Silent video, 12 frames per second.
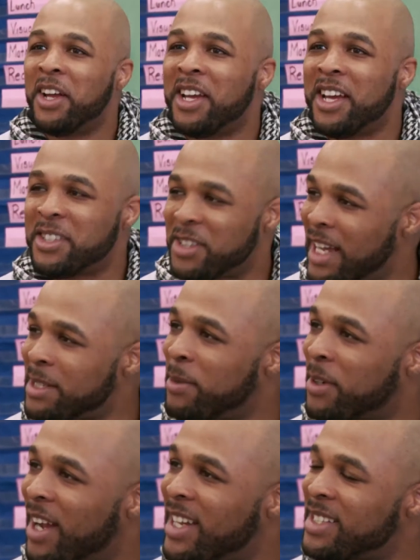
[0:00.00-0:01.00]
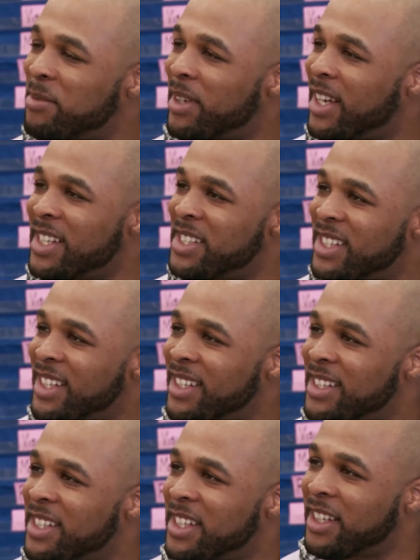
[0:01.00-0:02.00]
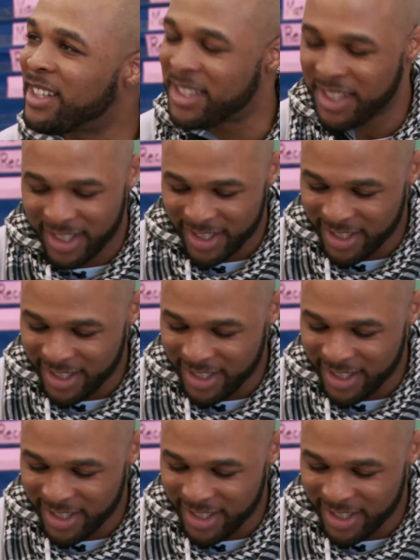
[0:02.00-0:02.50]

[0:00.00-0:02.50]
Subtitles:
It drives me crazy because she